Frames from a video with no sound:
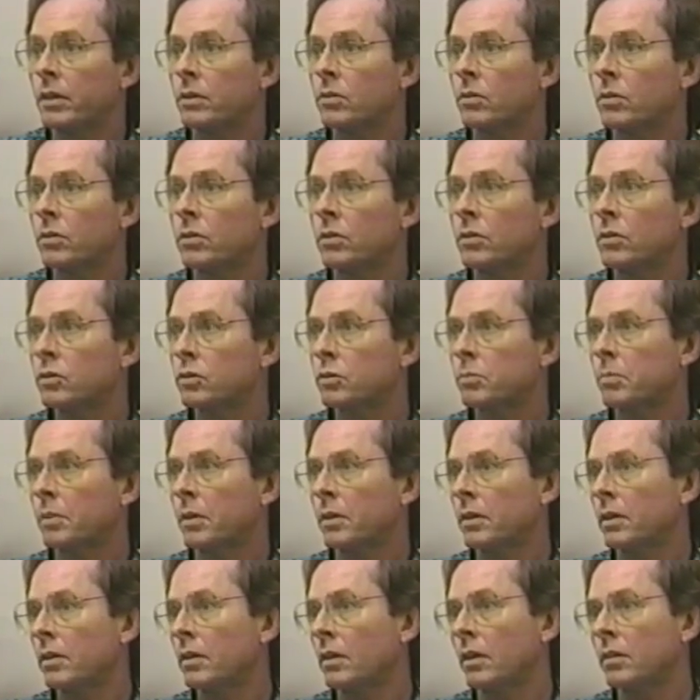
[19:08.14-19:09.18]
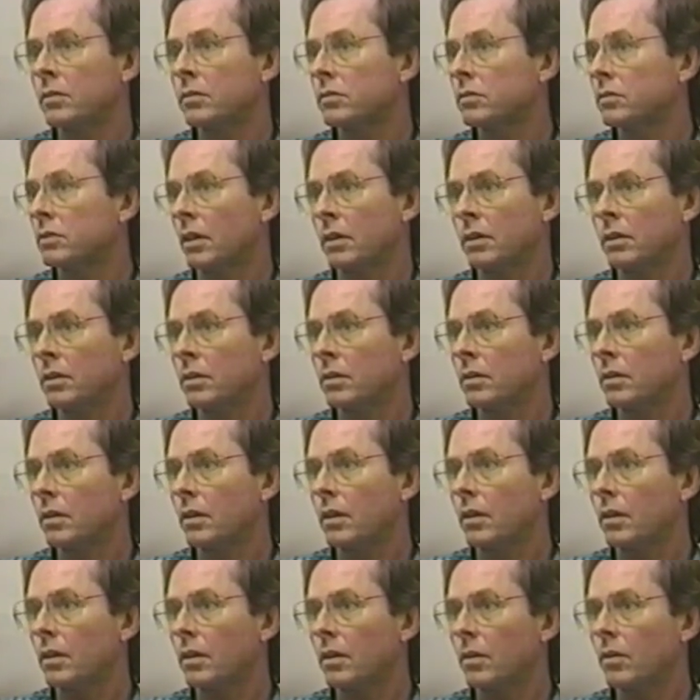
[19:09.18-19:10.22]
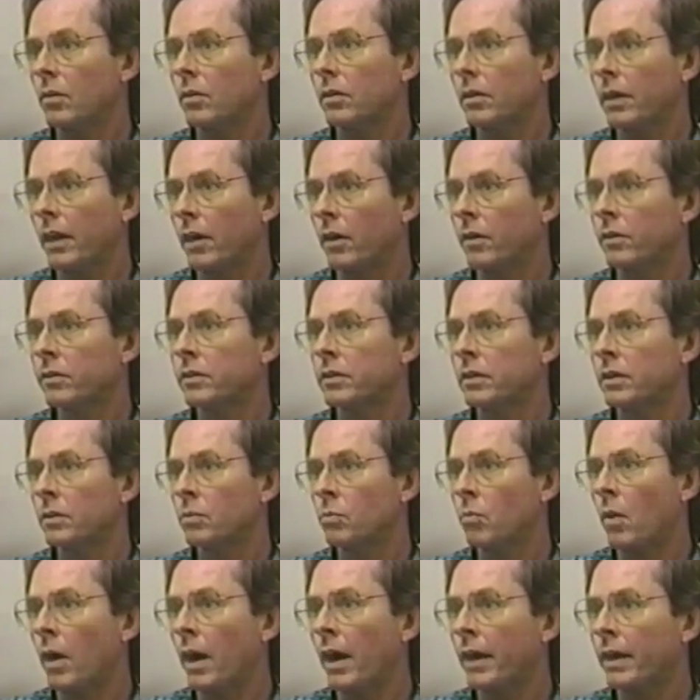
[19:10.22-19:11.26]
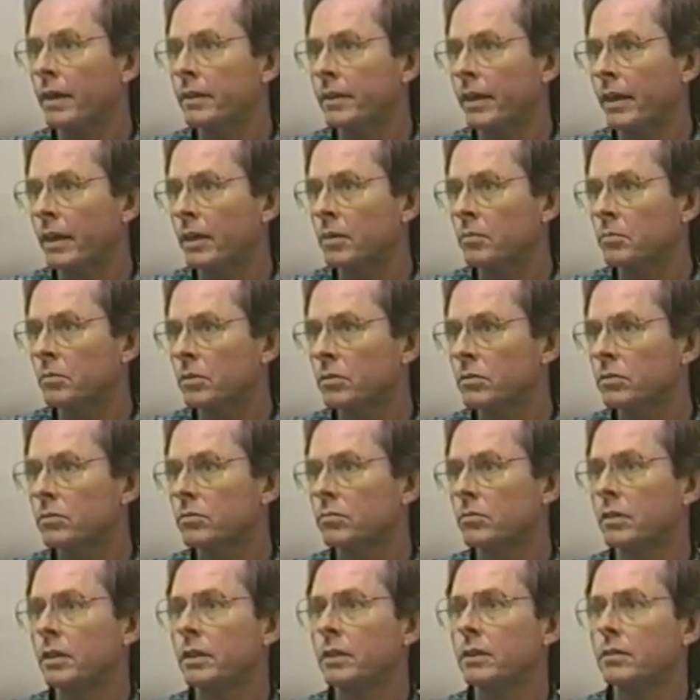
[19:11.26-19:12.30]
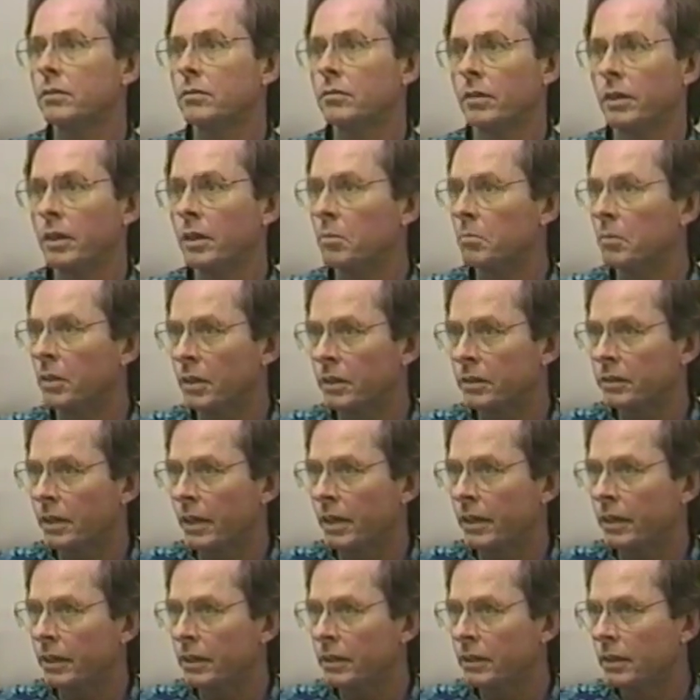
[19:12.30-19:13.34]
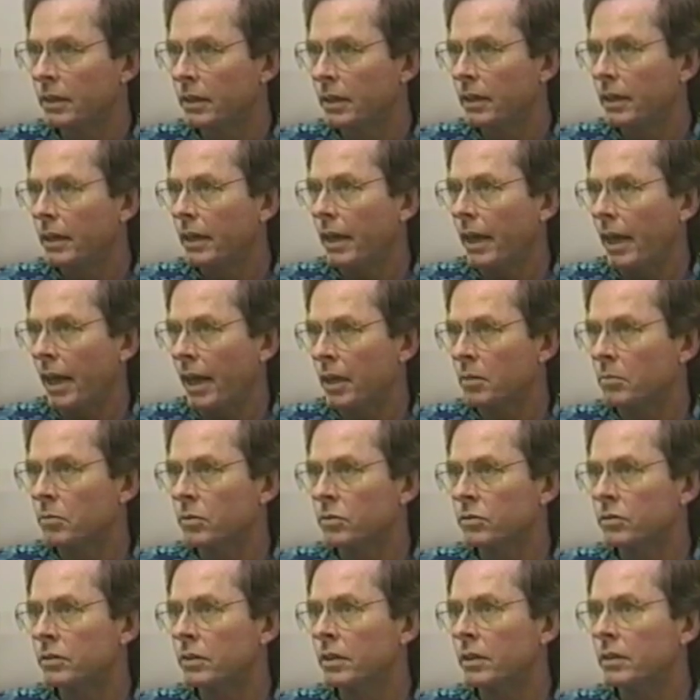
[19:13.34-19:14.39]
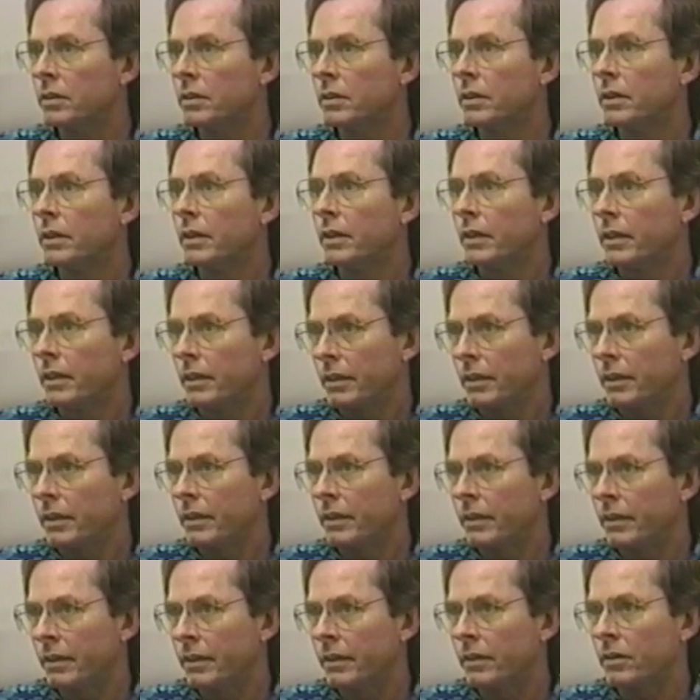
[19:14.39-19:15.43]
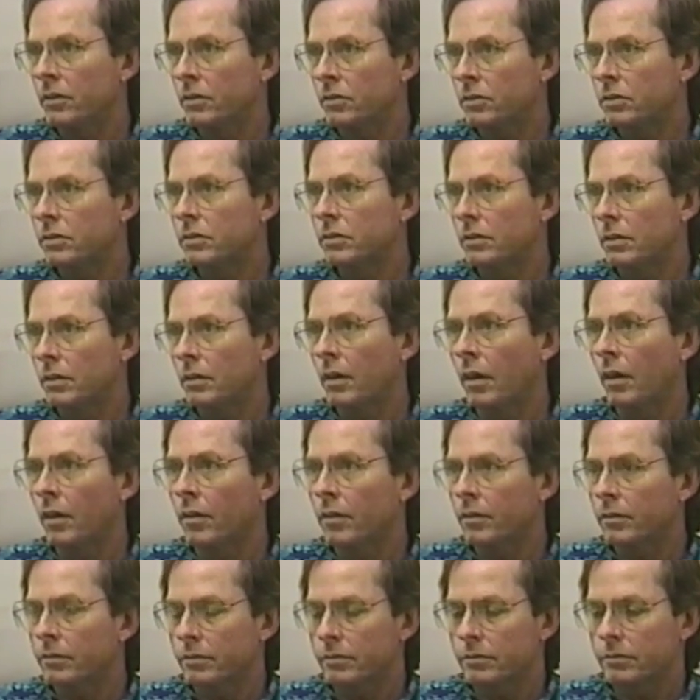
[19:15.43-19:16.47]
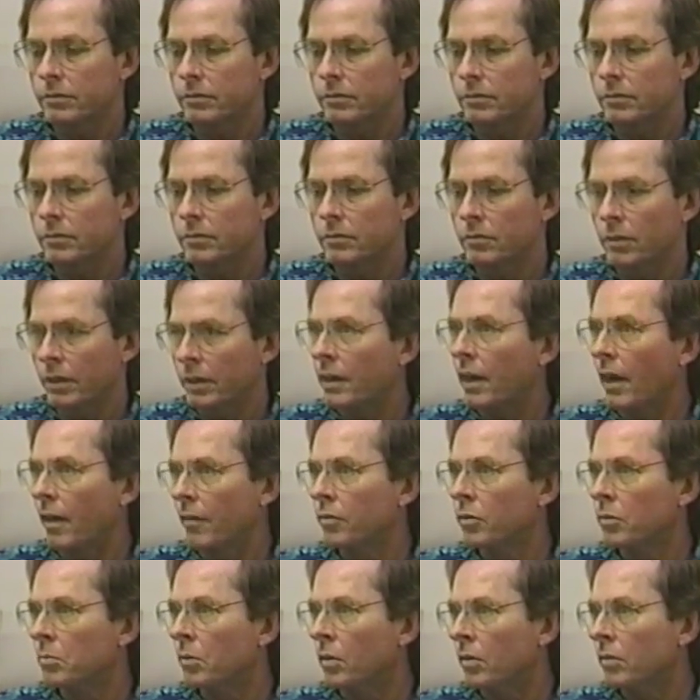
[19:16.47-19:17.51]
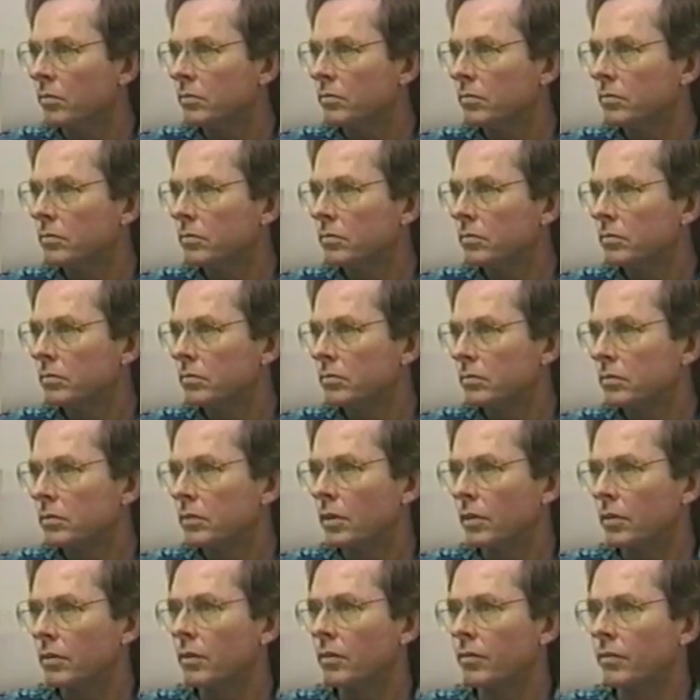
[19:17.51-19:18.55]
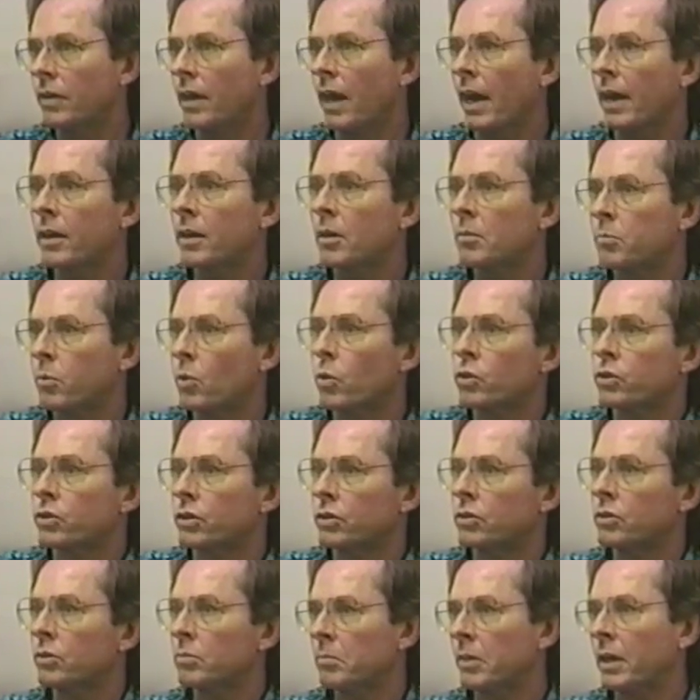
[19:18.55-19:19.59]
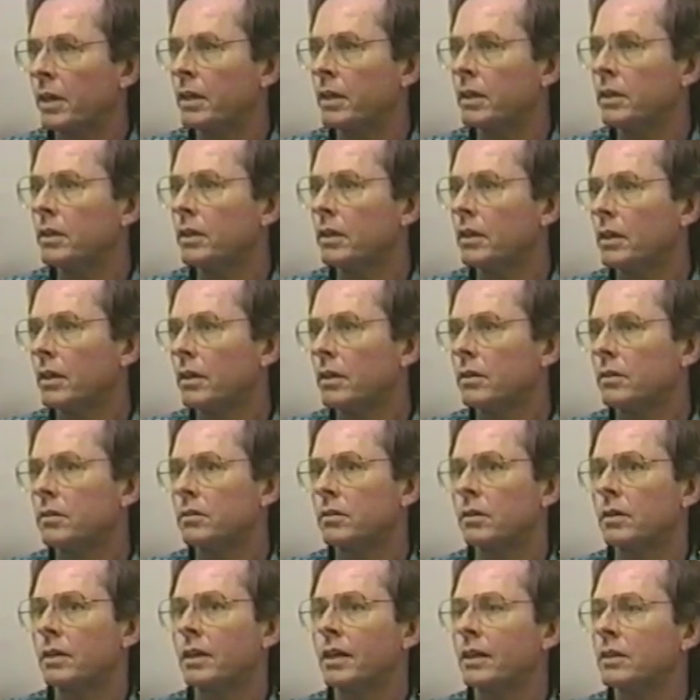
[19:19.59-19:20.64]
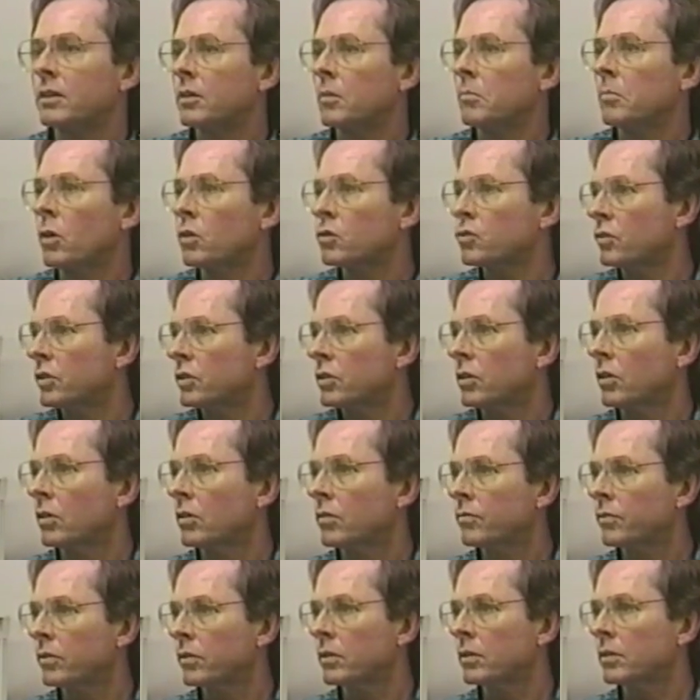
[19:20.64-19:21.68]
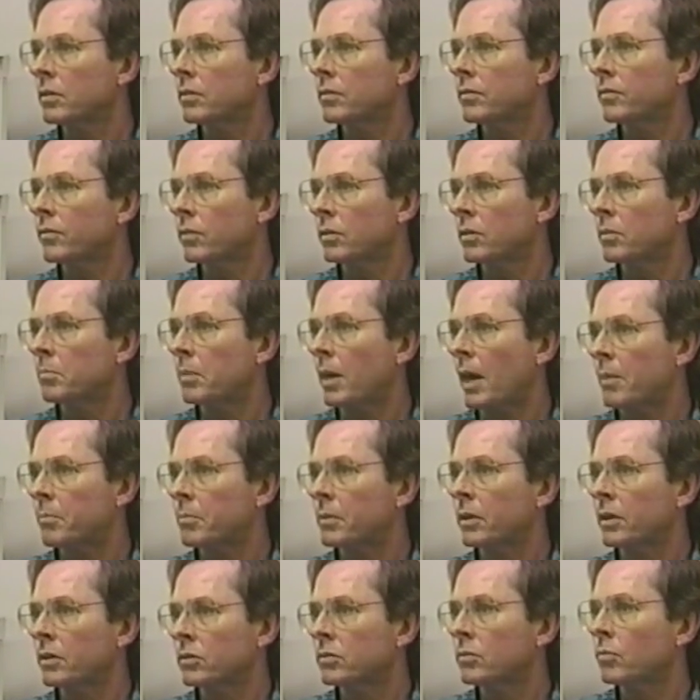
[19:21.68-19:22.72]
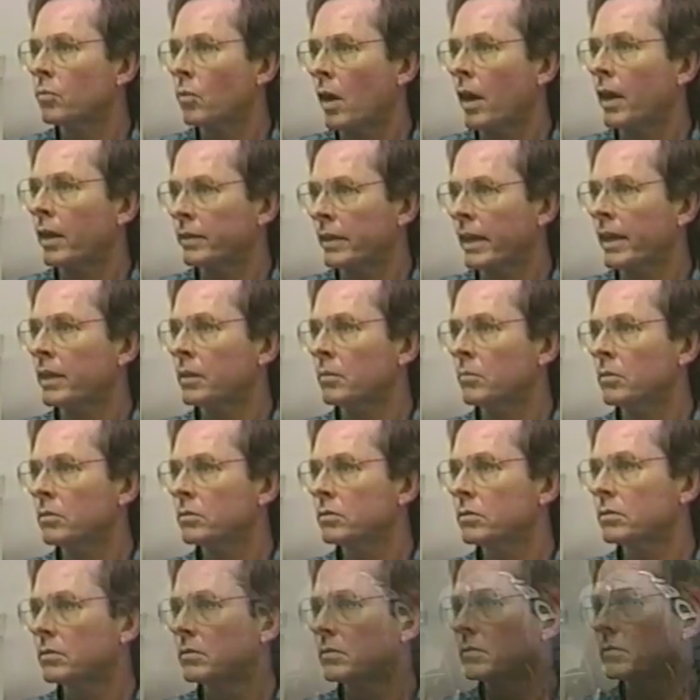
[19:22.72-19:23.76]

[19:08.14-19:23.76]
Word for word: or do you spend it on studying healthy wild animals, re rehabilitating animals that, that are, are recoverable? You, you've got to apportion your money to get the most return for the, for the population of wild animals.